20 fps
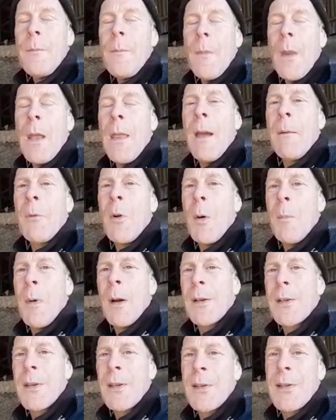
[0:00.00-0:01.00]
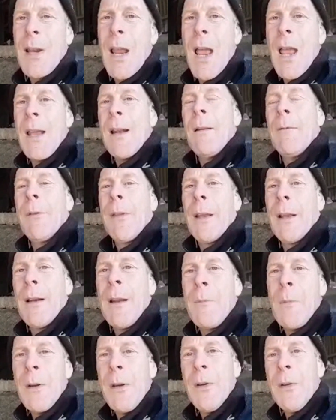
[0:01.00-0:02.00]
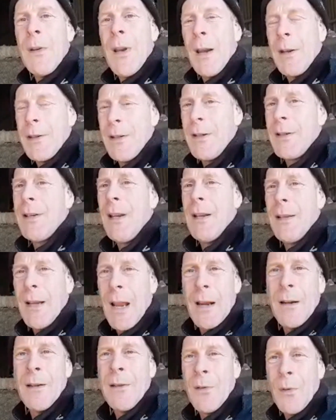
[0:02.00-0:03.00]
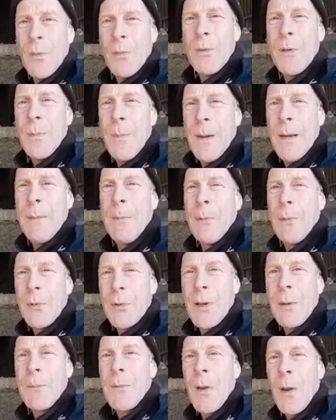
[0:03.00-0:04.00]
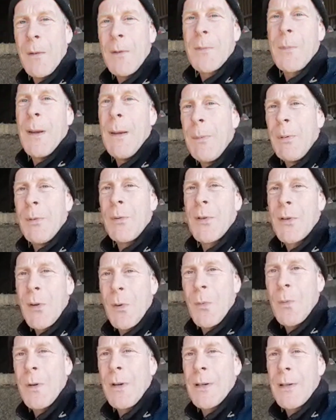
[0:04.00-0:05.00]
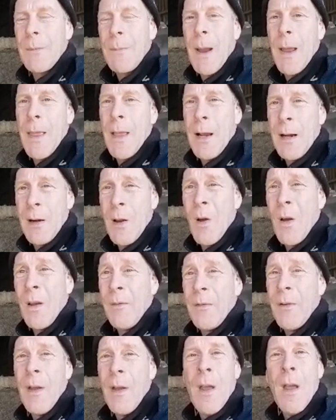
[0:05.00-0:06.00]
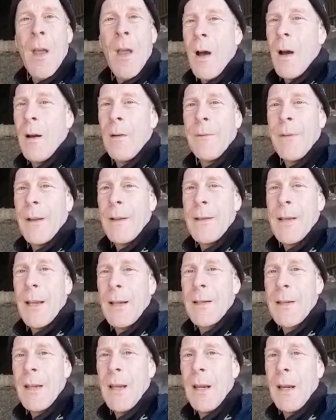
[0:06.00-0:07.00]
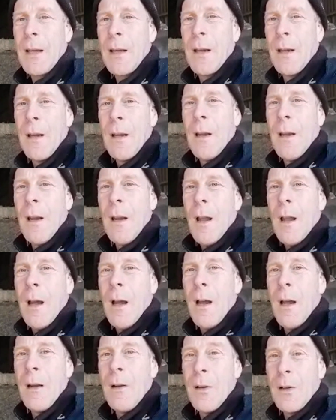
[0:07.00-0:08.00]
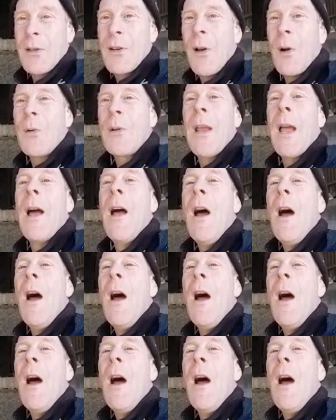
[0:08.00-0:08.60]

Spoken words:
They haven't got much to say and everything. And then when you actually sit down and talk to people, sometimes people's stories about their life are fantastic. Looks cold, yeah.